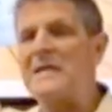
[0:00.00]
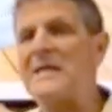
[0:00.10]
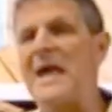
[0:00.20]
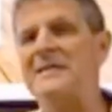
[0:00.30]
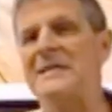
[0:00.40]
is
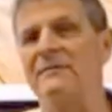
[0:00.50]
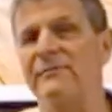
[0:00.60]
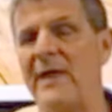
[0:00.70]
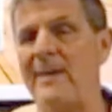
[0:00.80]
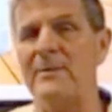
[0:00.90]

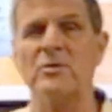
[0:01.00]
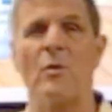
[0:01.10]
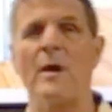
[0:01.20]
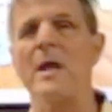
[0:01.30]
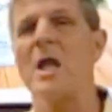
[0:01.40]

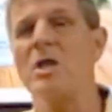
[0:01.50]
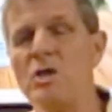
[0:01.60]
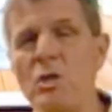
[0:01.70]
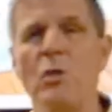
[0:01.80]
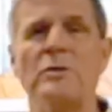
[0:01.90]
anti-inflammatory,
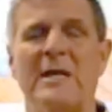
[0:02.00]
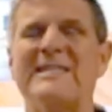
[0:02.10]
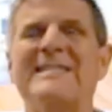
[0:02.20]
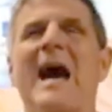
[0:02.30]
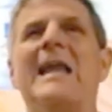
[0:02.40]
huge, and
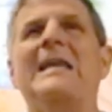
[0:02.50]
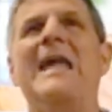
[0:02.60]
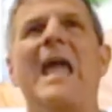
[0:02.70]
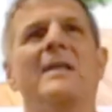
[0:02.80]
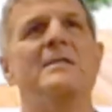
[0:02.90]
it's not an
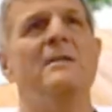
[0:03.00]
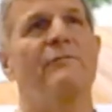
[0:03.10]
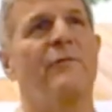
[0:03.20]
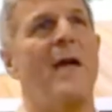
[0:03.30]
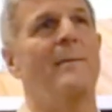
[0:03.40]

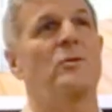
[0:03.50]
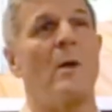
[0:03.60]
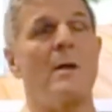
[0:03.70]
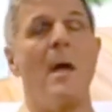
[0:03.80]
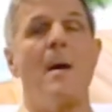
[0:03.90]

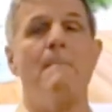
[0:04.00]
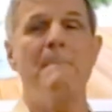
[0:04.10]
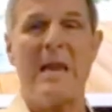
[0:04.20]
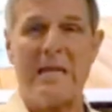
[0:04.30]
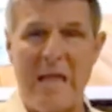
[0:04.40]
anti-inflammatory
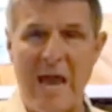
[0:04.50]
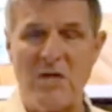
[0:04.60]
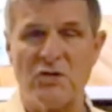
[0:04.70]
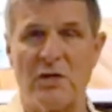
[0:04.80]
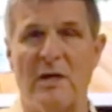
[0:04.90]

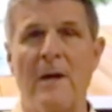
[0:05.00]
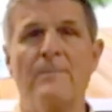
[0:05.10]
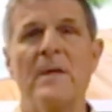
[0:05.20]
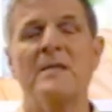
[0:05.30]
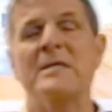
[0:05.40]
medication.
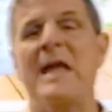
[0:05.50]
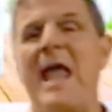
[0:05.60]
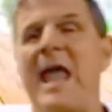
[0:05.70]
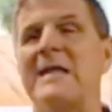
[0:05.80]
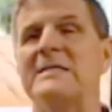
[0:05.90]
It's an
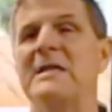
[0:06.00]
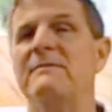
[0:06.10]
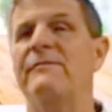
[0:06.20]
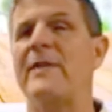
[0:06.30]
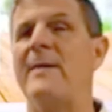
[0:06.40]

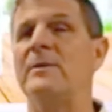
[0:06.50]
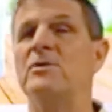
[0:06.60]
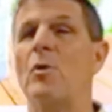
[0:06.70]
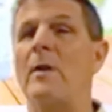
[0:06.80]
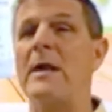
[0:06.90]

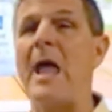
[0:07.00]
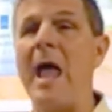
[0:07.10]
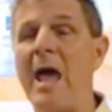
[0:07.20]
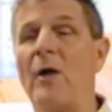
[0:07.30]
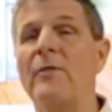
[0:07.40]
anti-inflammatory
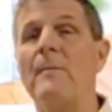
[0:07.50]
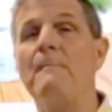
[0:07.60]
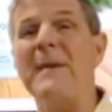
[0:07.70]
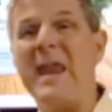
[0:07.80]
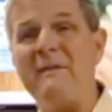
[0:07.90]
health
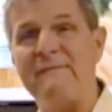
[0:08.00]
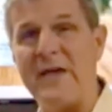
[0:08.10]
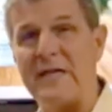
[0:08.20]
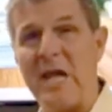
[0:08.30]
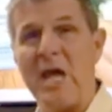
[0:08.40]

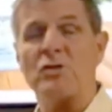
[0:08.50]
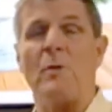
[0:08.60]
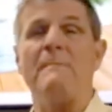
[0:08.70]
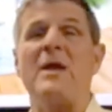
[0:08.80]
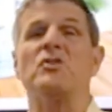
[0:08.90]
benefit. So
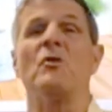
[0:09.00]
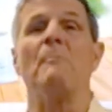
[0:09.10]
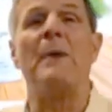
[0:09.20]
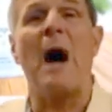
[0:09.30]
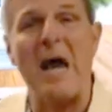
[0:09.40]
it makes your
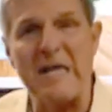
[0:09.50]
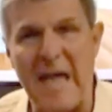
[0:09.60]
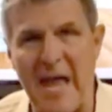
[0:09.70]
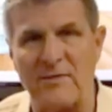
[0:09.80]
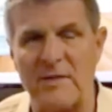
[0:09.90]

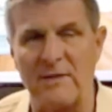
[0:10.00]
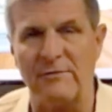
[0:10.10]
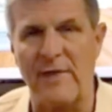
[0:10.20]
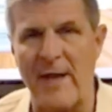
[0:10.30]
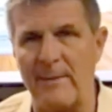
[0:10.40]
body
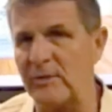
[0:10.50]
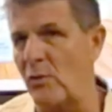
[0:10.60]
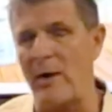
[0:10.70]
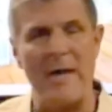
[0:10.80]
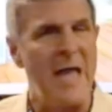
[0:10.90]

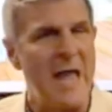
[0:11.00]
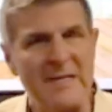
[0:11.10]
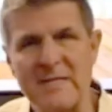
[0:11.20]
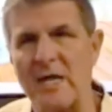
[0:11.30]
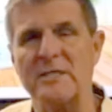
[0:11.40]
anti-inflammatory.
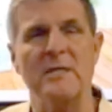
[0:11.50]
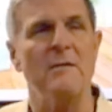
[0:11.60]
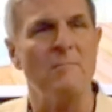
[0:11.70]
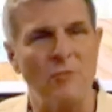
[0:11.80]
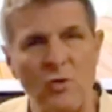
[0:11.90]
It doesn't
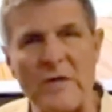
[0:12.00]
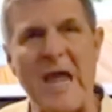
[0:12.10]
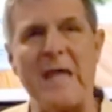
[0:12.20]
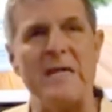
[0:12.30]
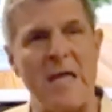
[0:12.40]

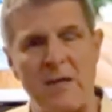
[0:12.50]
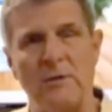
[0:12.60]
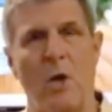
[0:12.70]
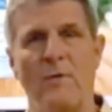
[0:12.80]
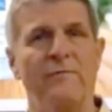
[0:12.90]
create
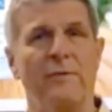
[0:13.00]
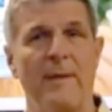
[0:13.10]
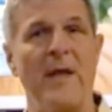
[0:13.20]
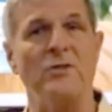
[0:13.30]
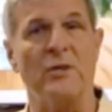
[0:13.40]
low
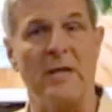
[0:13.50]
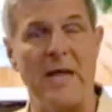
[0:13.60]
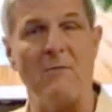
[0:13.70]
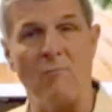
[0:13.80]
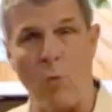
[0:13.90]
inflammation.
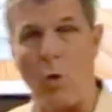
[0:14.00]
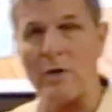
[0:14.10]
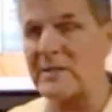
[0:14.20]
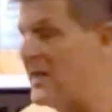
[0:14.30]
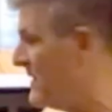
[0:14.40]
It
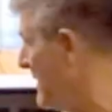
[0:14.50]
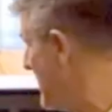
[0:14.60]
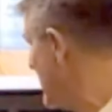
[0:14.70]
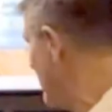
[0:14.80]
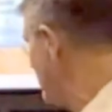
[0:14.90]
works in
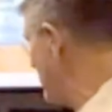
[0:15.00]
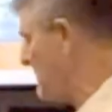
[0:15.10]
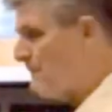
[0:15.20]
a